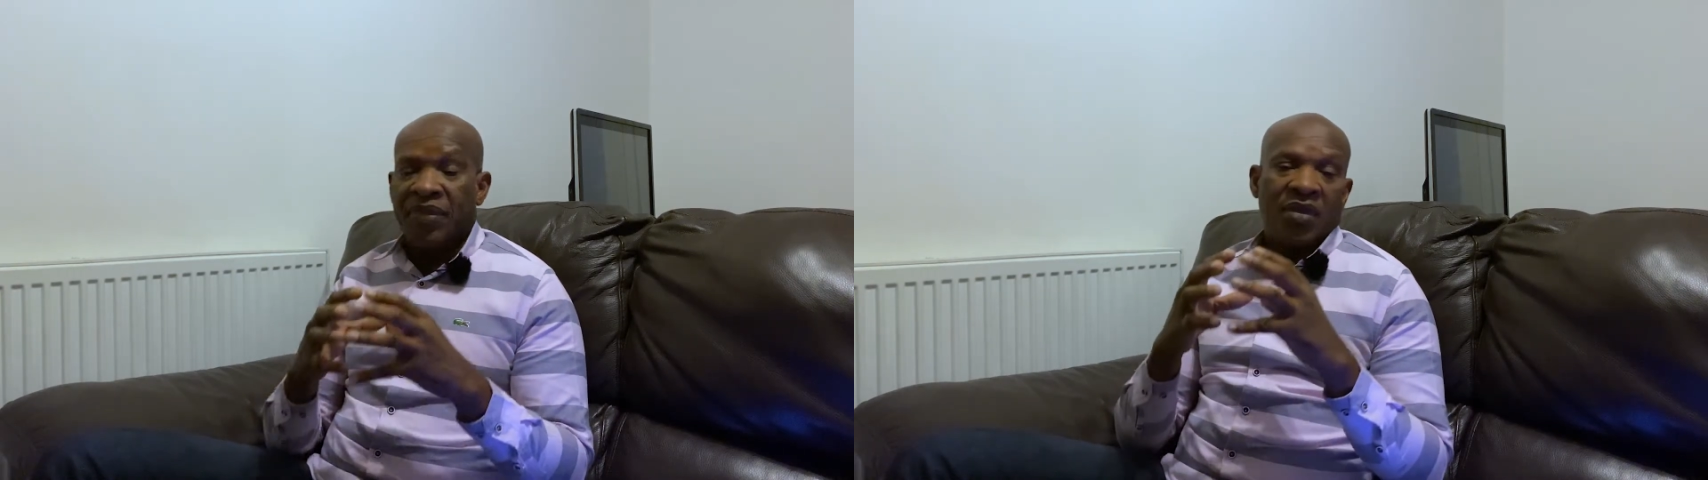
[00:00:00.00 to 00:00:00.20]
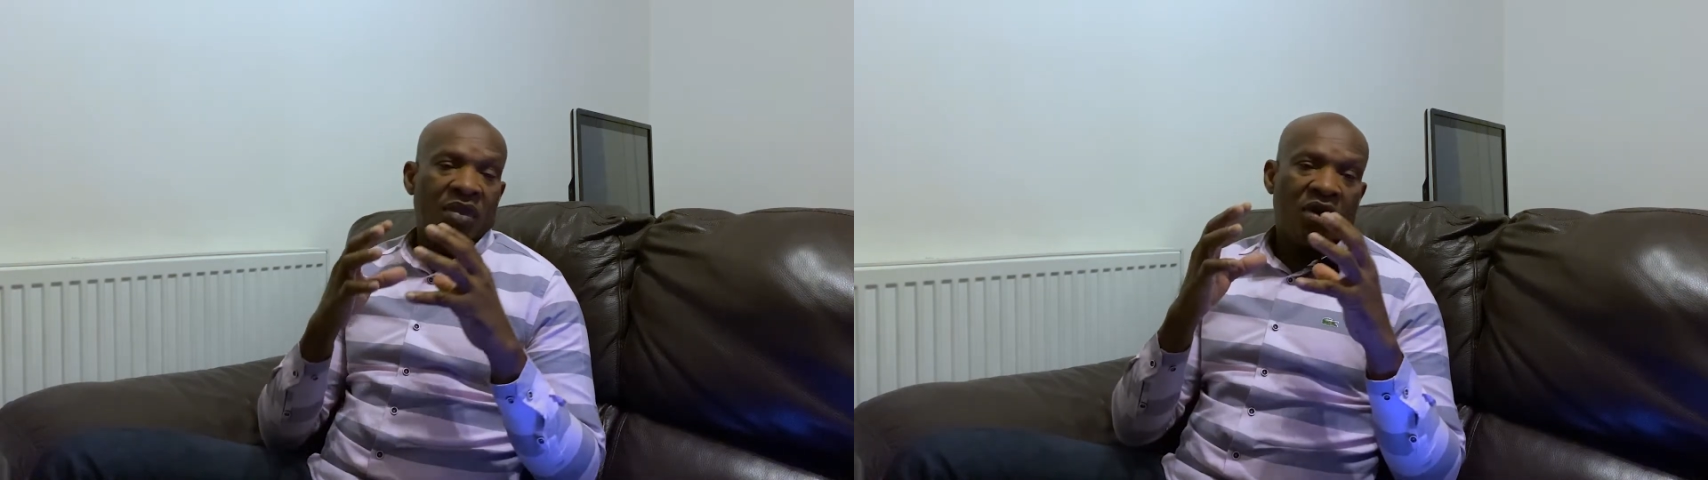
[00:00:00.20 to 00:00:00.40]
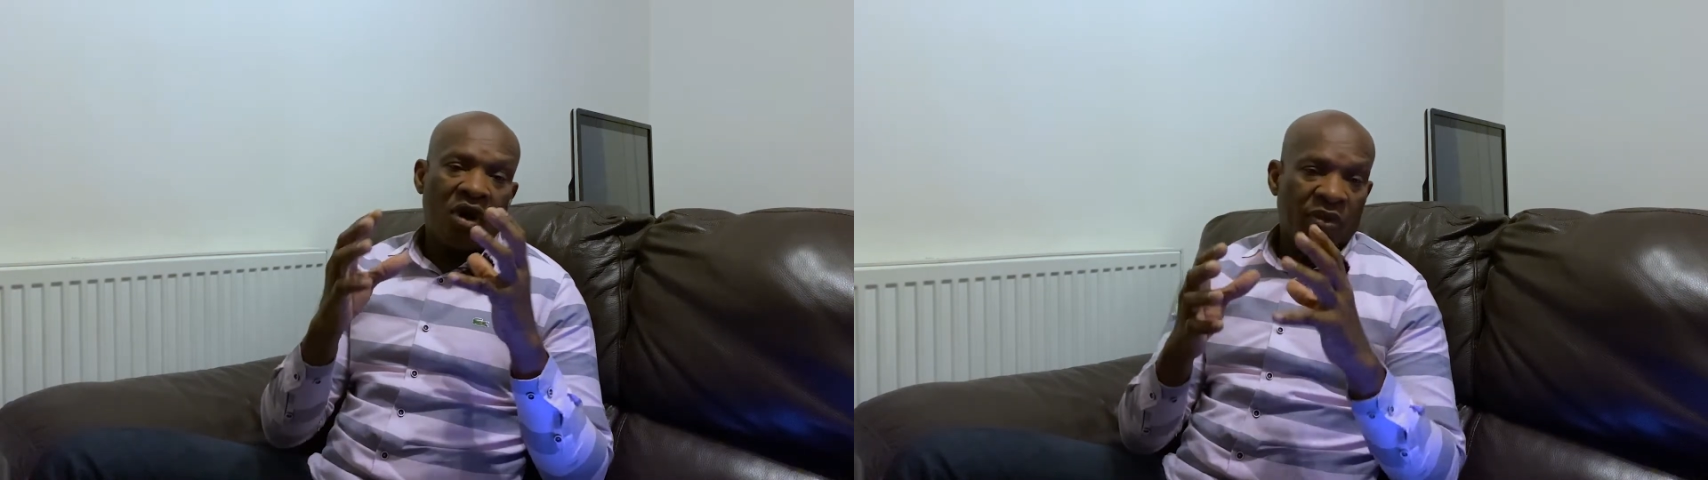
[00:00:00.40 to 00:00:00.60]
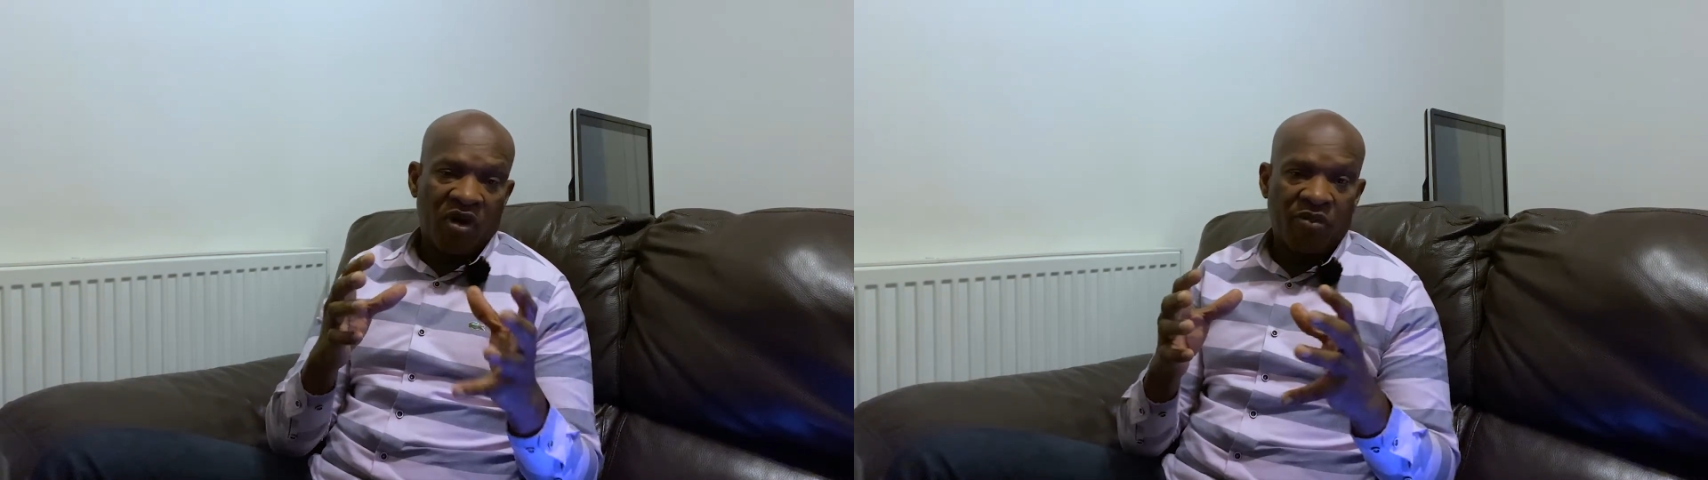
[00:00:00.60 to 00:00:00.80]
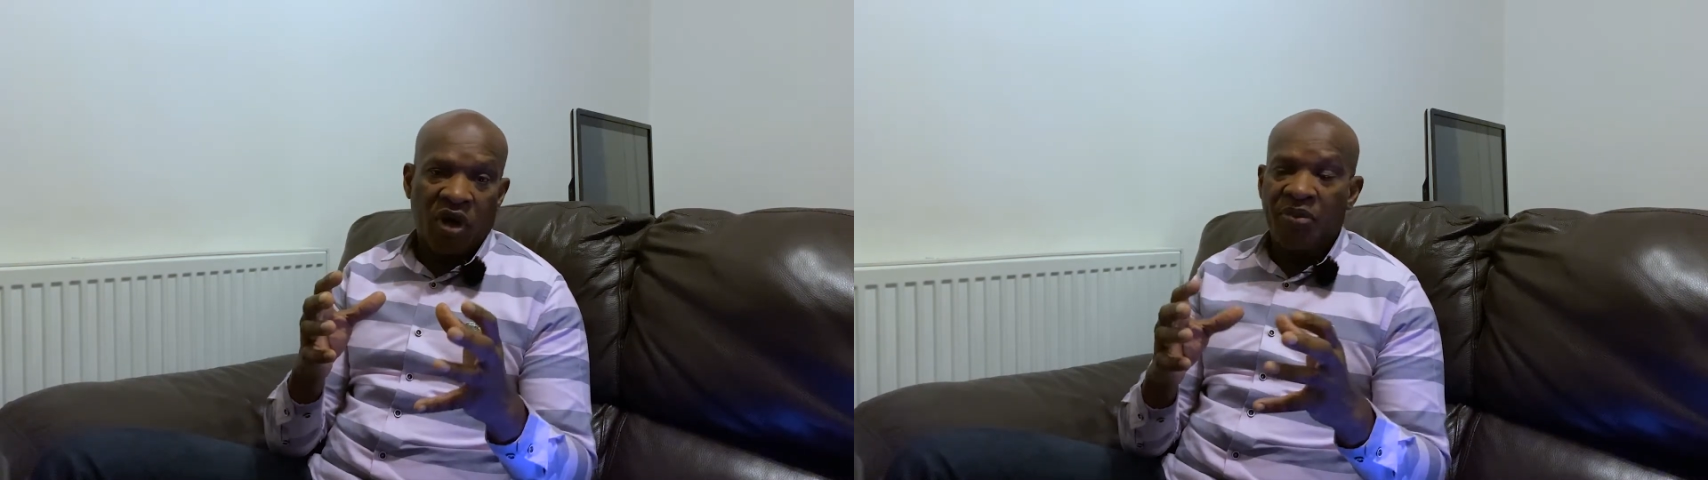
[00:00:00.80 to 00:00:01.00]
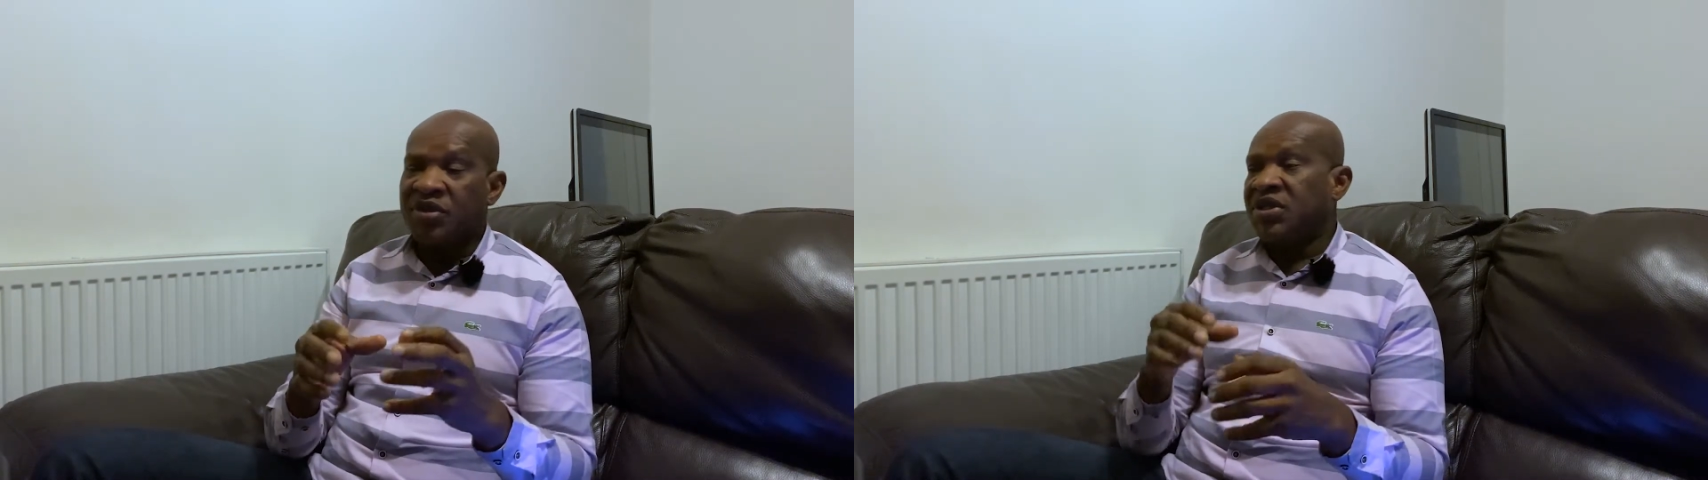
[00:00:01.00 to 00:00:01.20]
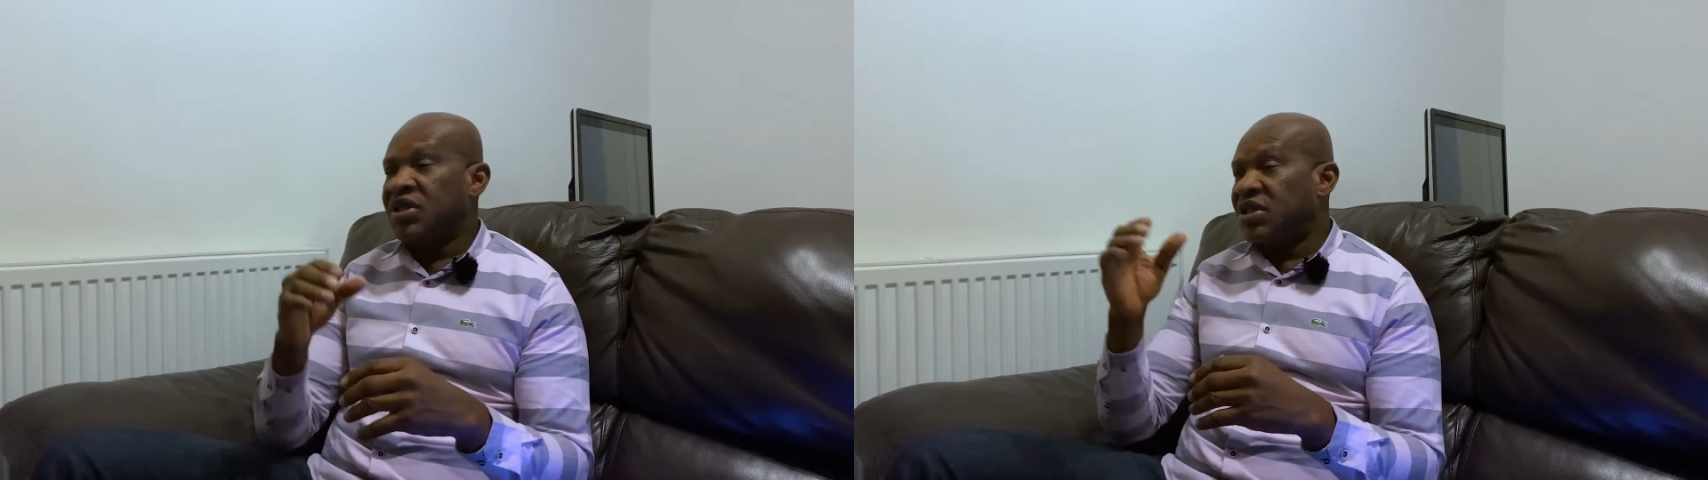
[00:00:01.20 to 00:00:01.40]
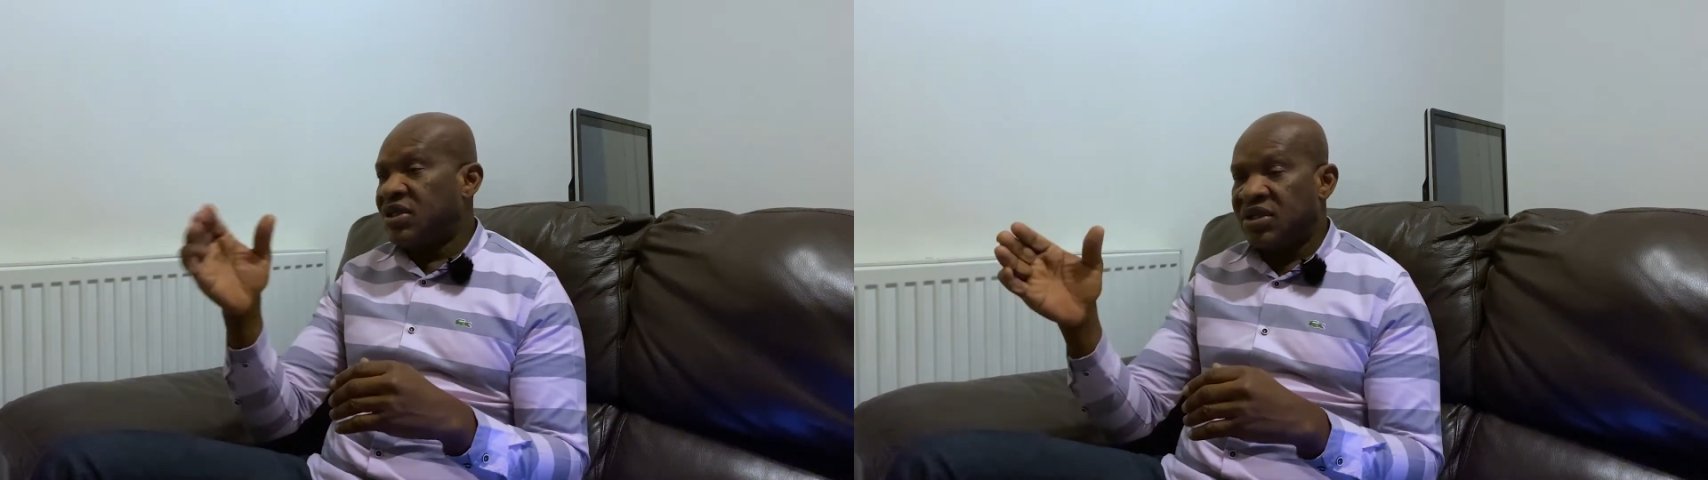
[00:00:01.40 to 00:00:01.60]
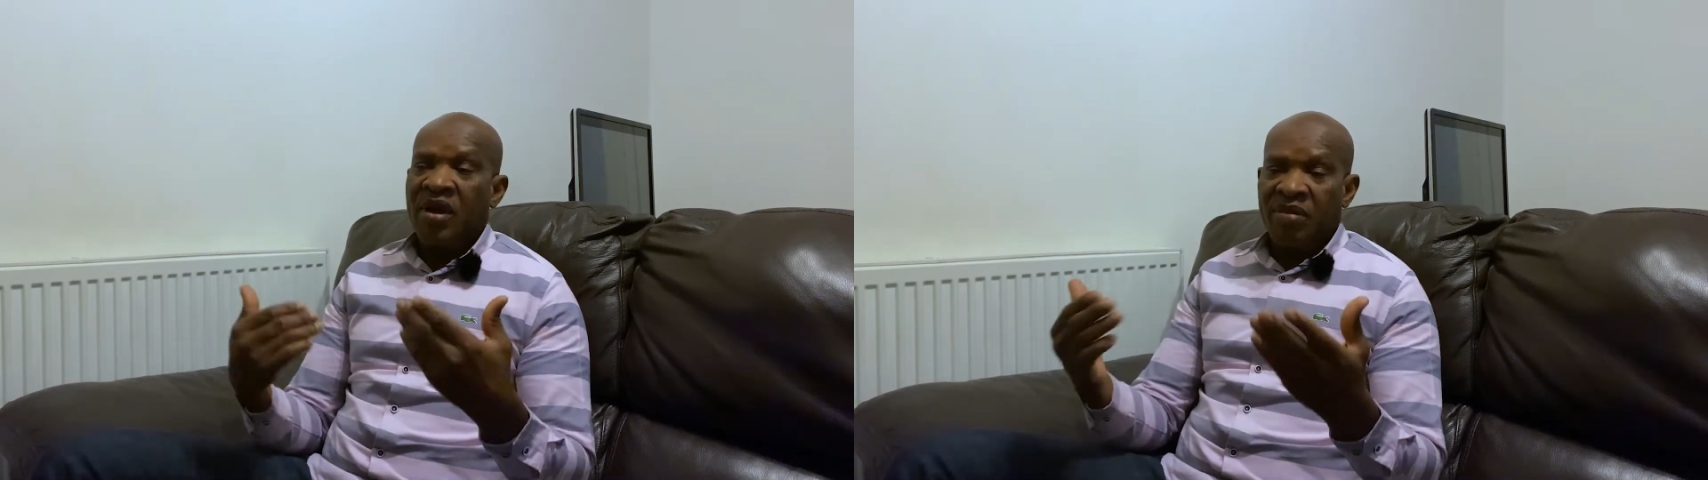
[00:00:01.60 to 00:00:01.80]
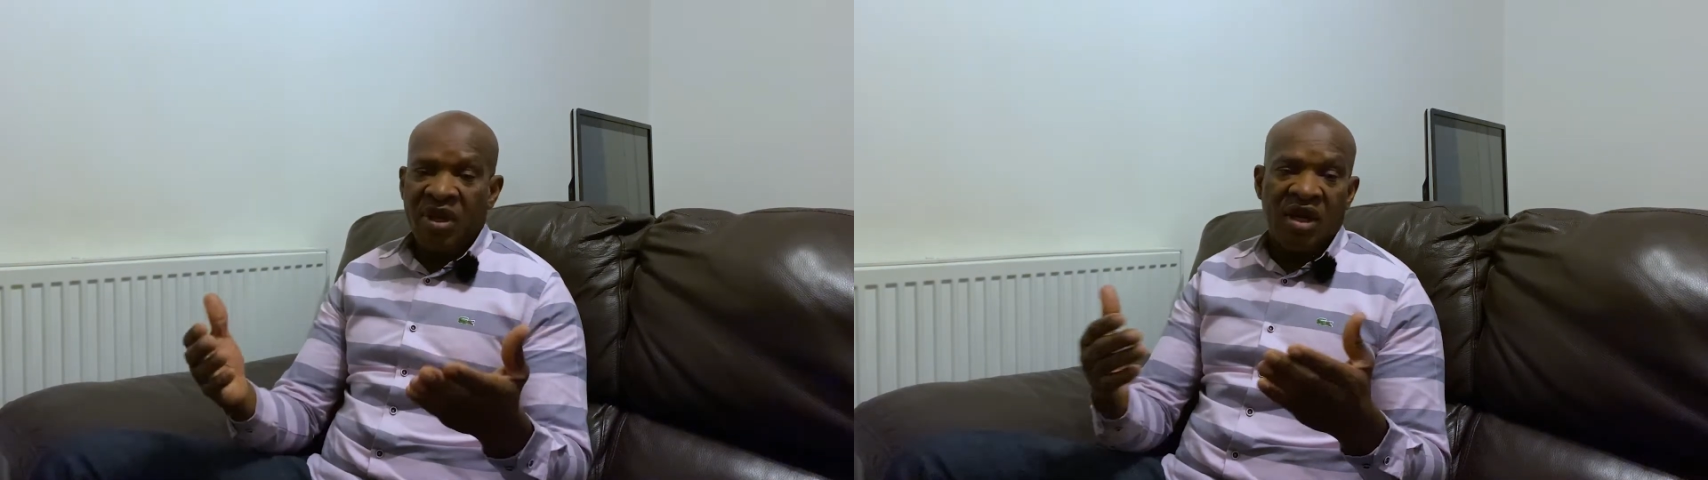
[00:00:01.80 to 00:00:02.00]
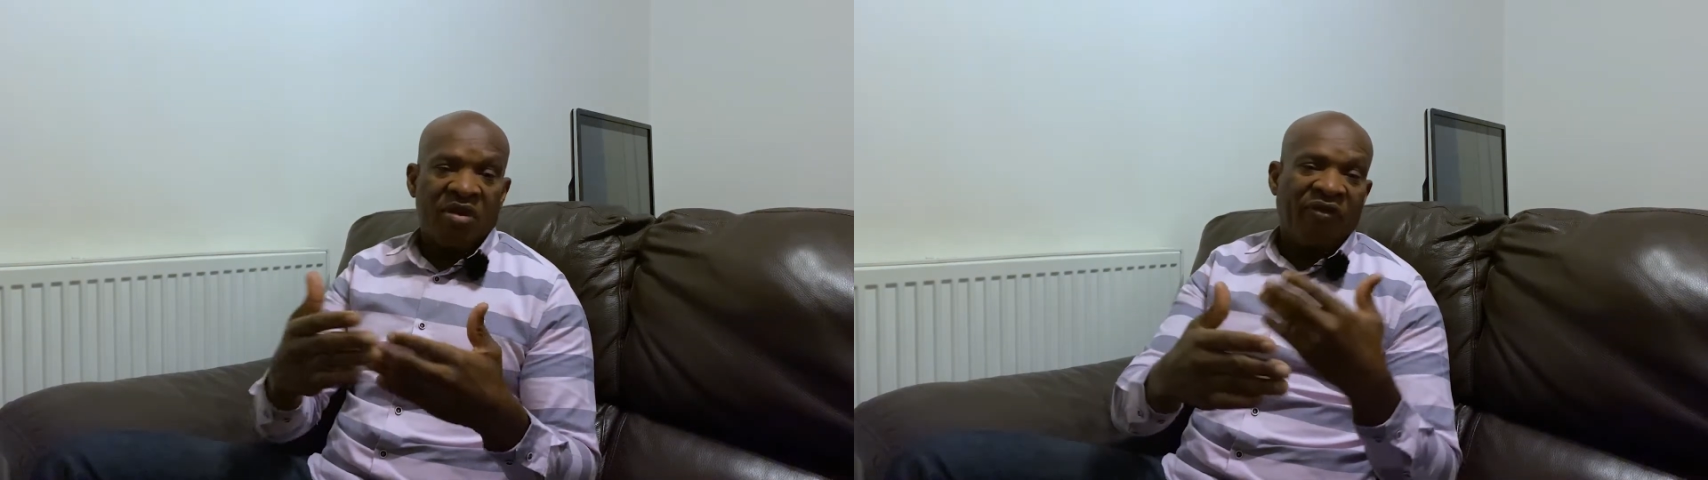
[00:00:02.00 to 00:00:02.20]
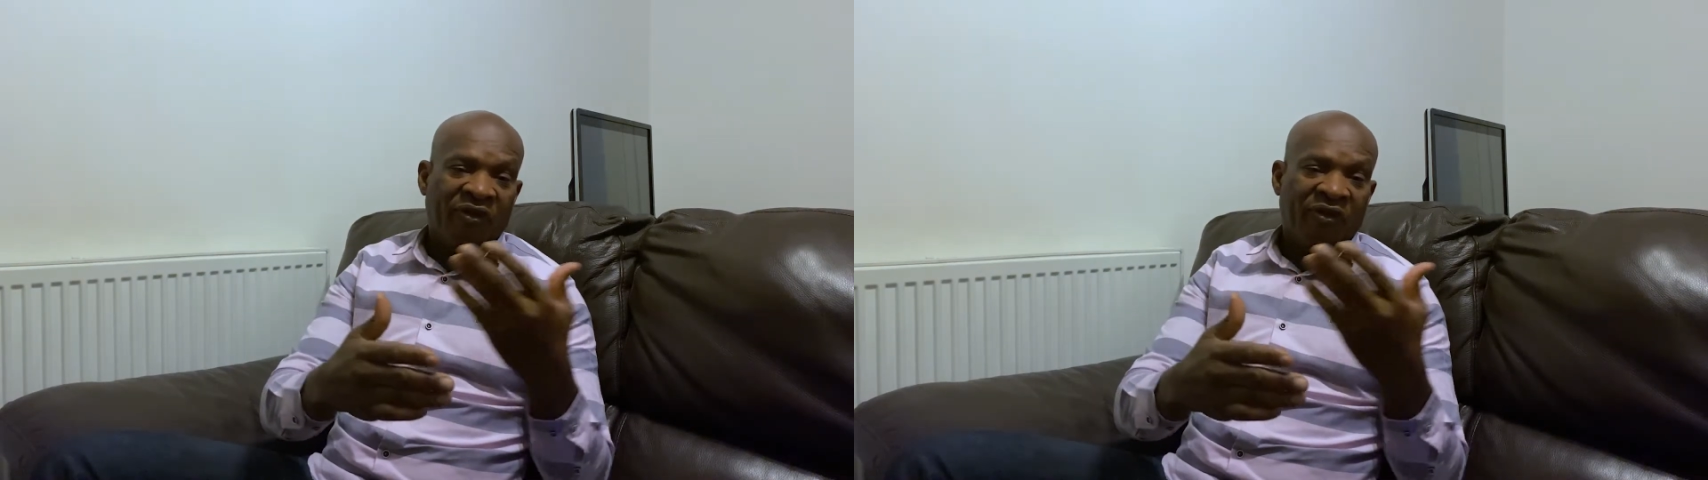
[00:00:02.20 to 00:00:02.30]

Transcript: a couple of properties, me and my